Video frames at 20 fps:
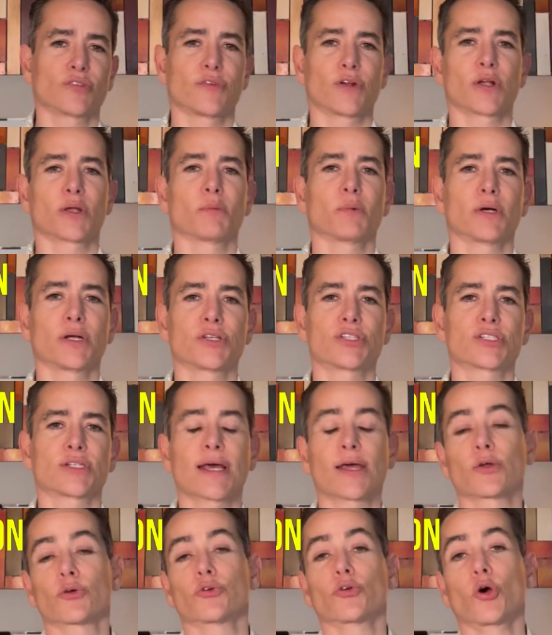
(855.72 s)
it very much,
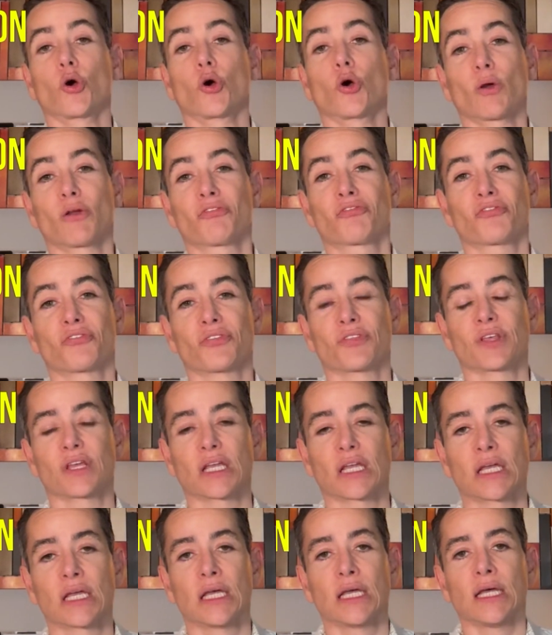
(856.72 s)
and I don't know if
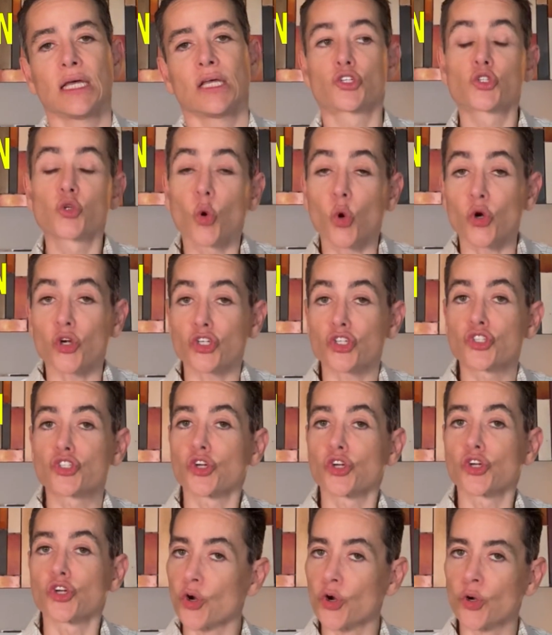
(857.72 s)
the short
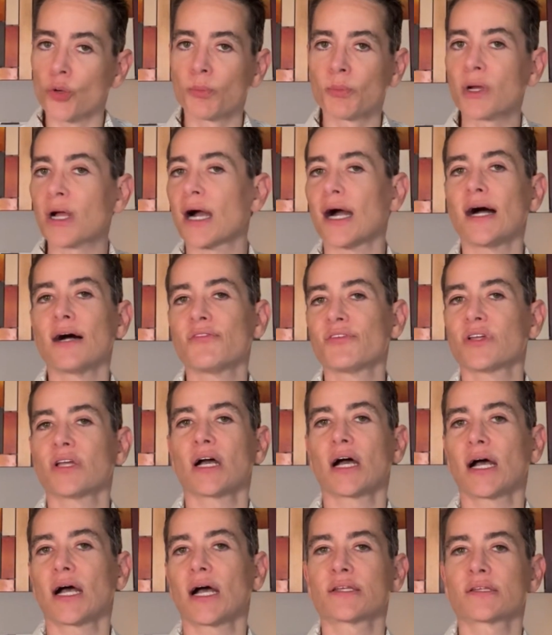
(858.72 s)
term
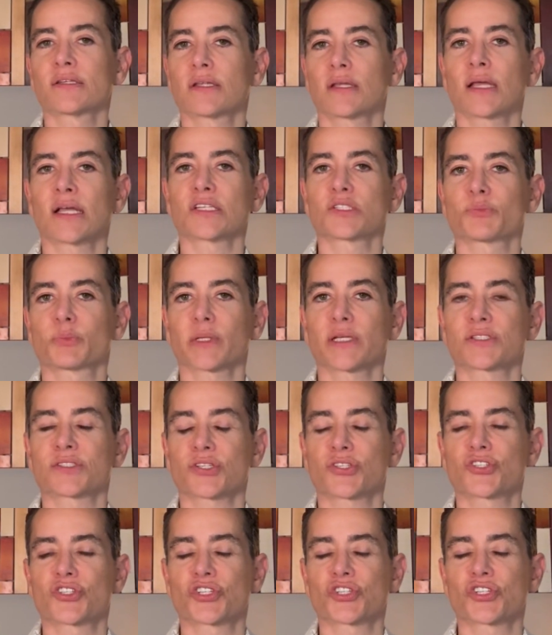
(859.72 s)
caveat has
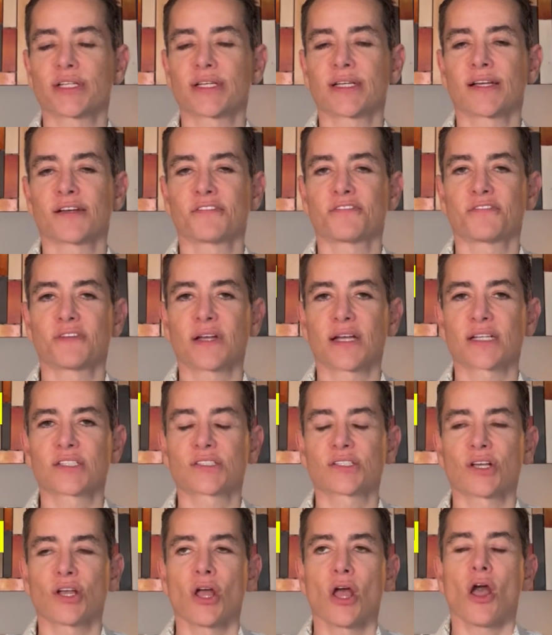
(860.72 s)
placed a chilling
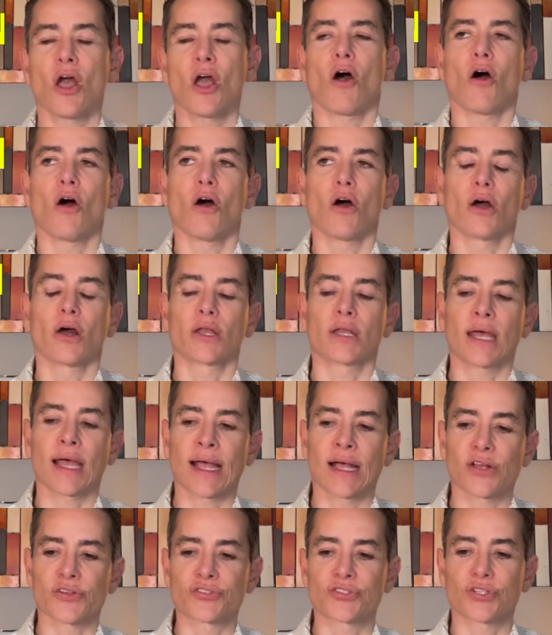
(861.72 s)
effect on
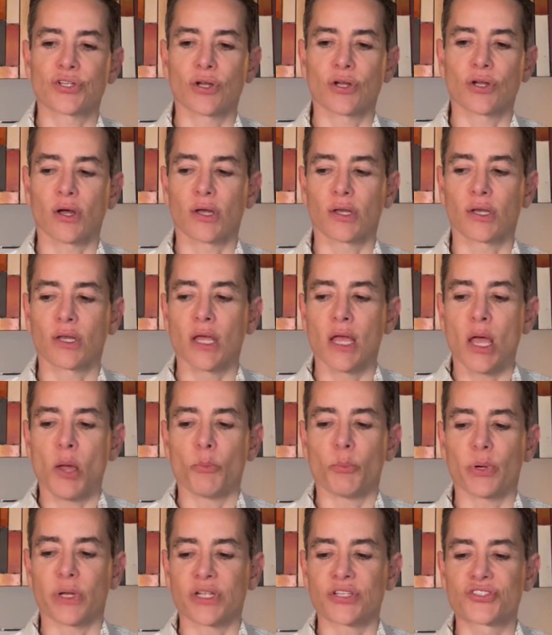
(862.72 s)
Halcion,
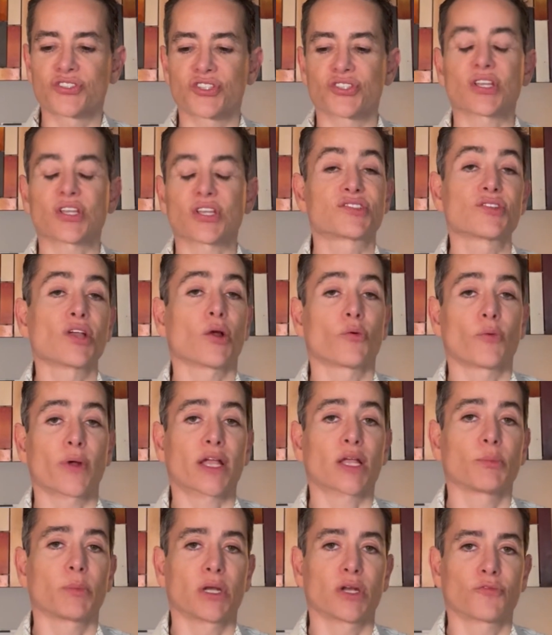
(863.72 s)
but it's just, it's not
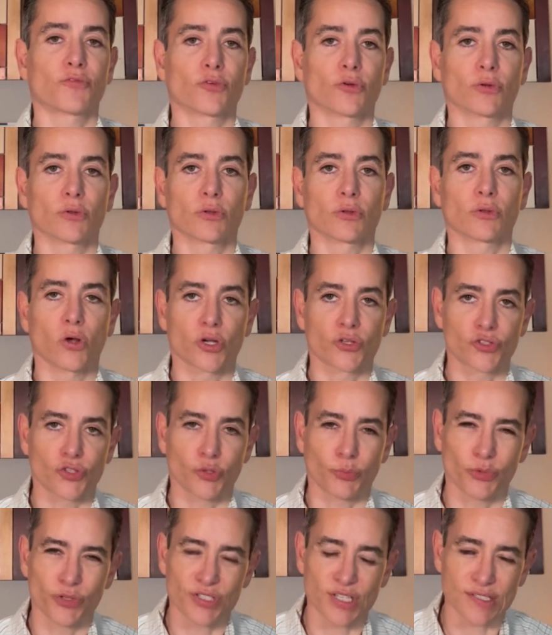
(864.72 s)
recommended for long
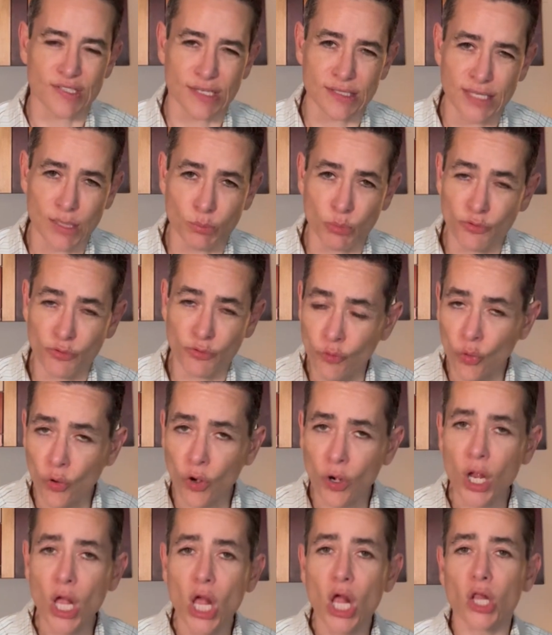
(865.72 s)
term use. As I said
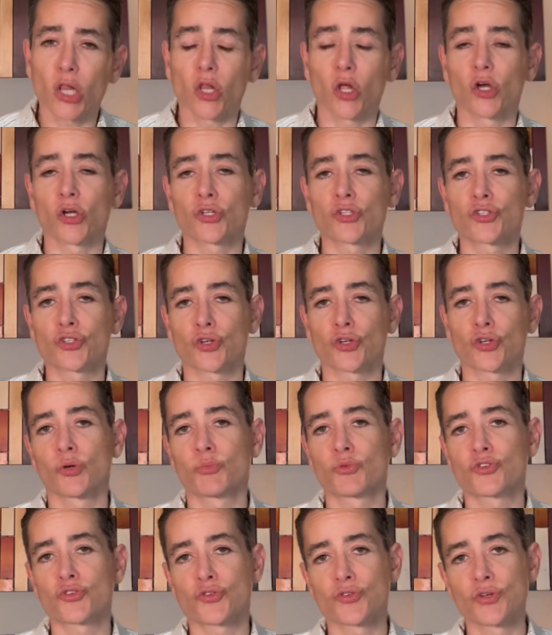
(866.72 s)
before, long
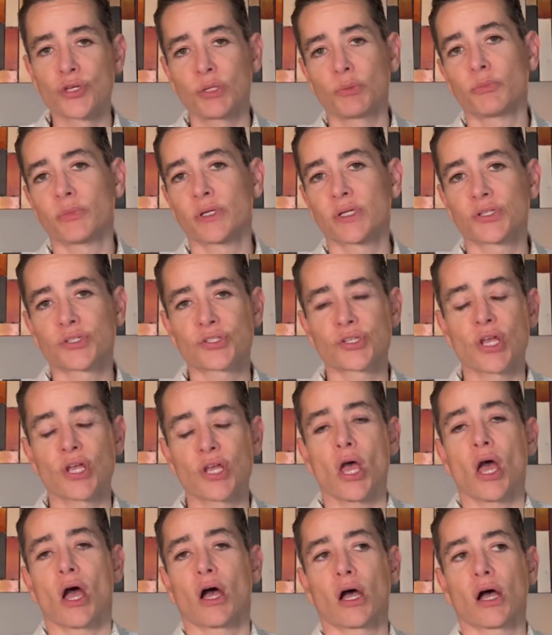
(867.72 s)
term treatment
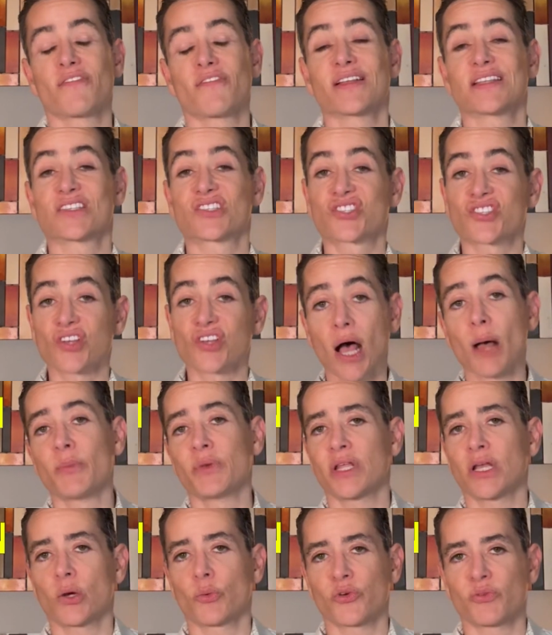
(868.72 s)
of
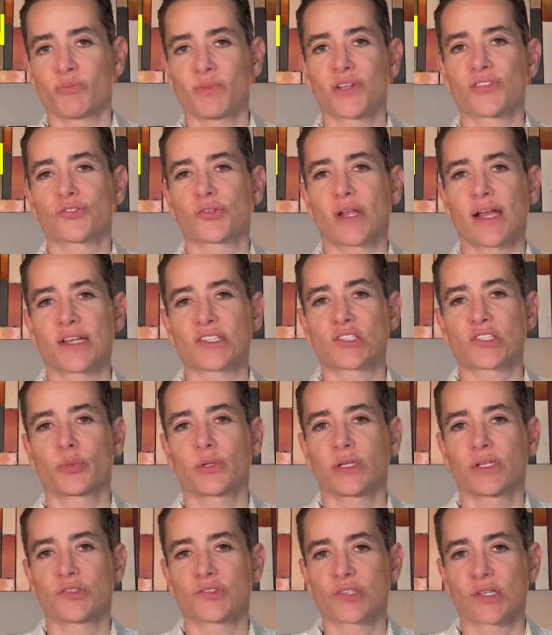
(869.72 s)
insomnia with
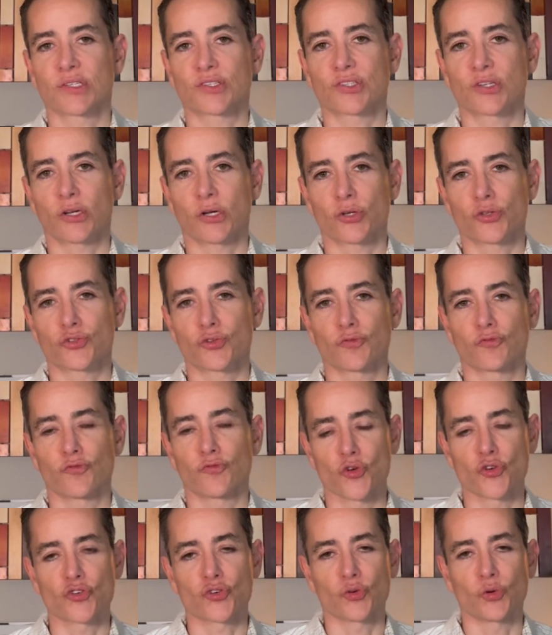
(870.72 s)
benzodiazepines is
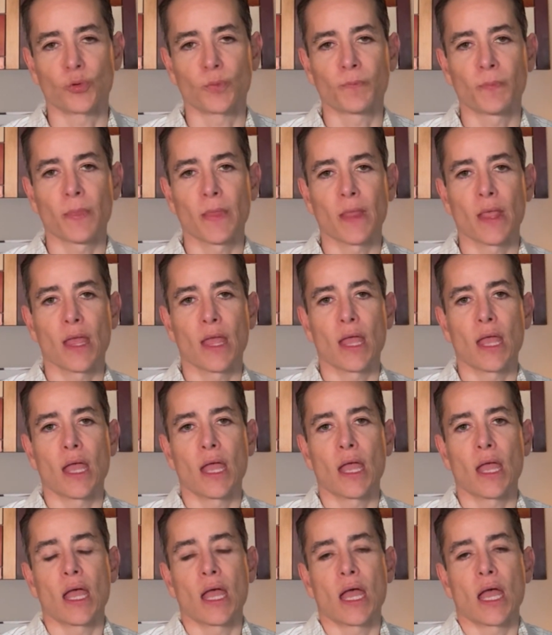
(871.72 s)
controversial.
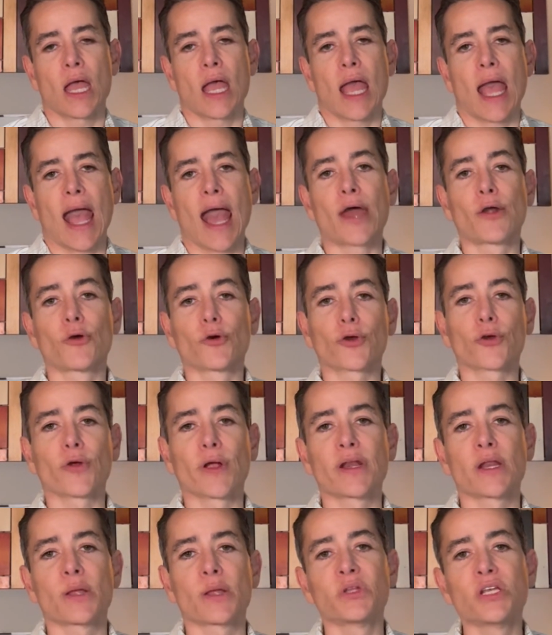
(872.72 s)

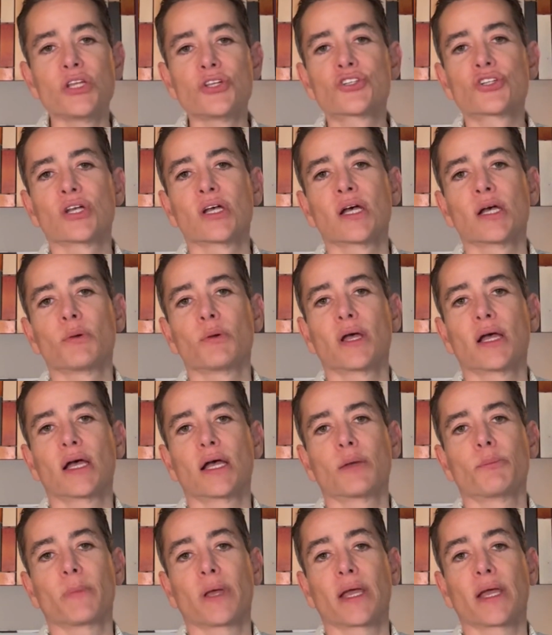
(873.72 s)
Anterograde amnesia
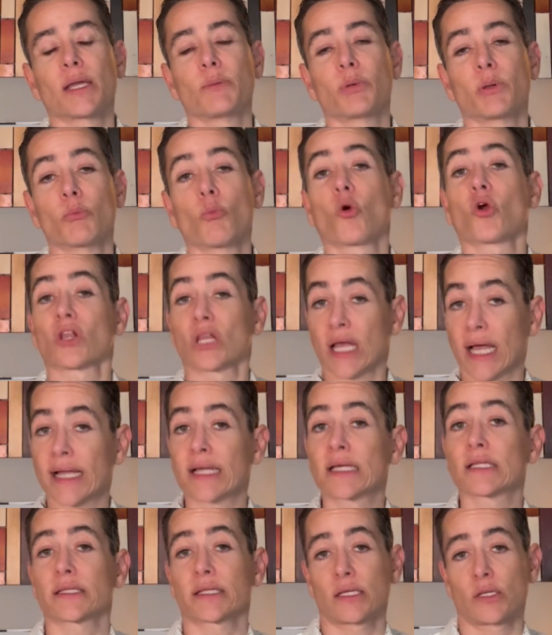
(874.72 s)
may be more
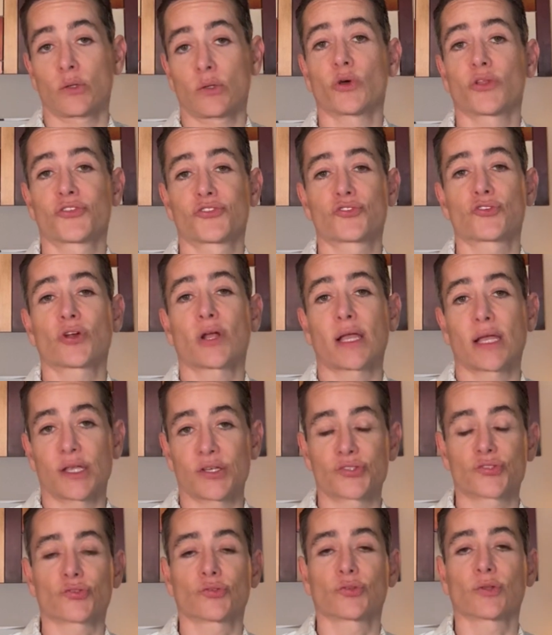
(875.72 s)
likely with
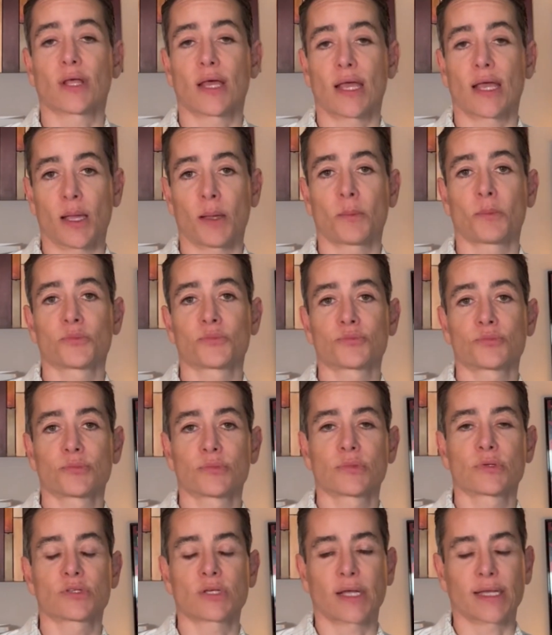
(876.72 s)
triazolam.
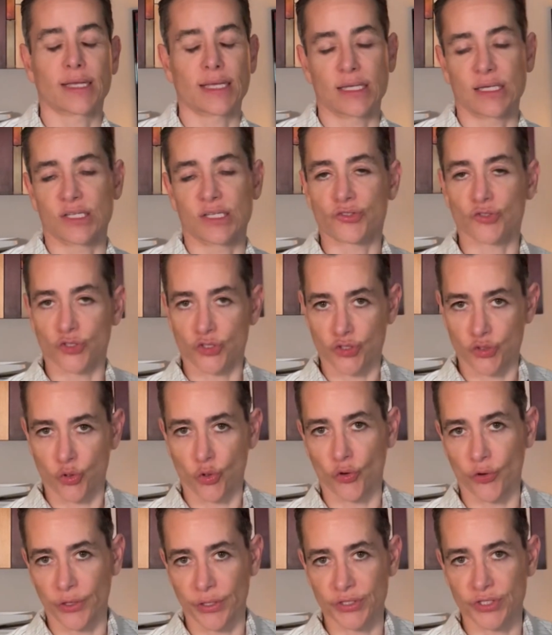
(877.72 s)
Again, it's
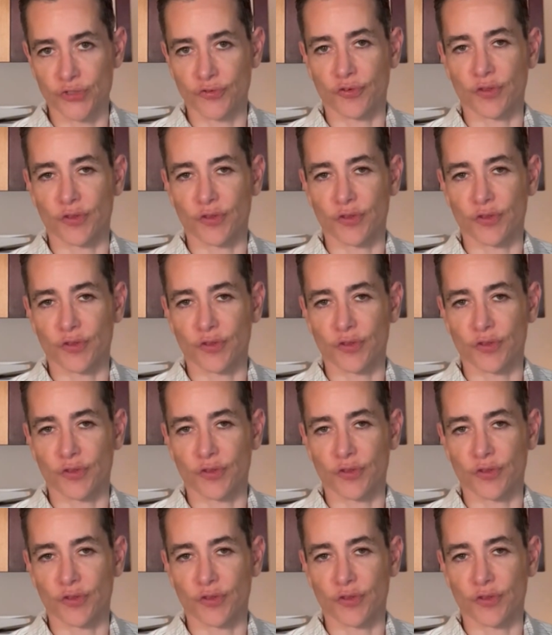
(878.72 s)
notorious